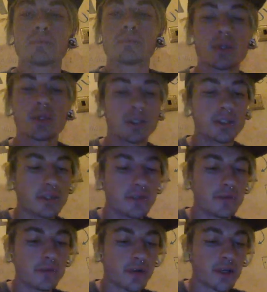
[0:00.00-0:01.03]
It still didn't
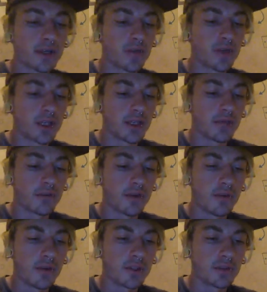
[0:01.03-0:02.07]
really hit very
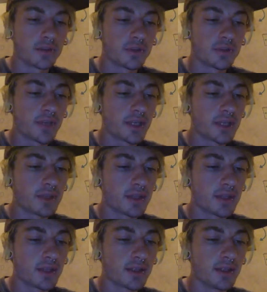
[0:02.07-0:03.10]
much, which makes me
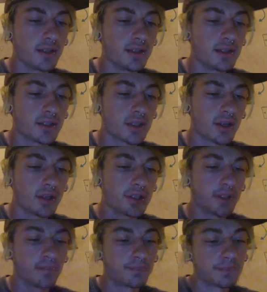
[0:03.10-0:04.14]
think that it needs
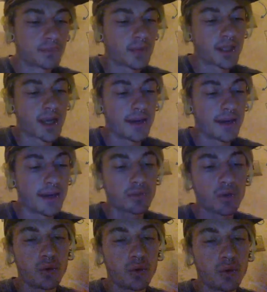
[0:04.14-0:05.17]
charging. That
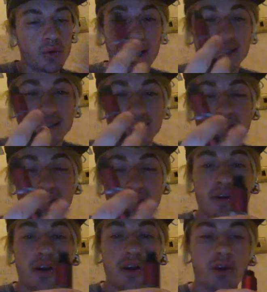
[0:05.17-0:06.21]
or the wax didn't go
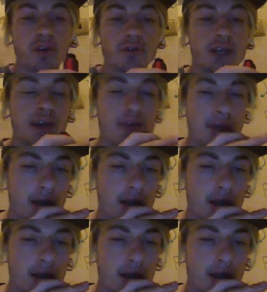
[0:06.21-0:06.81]
far enough down.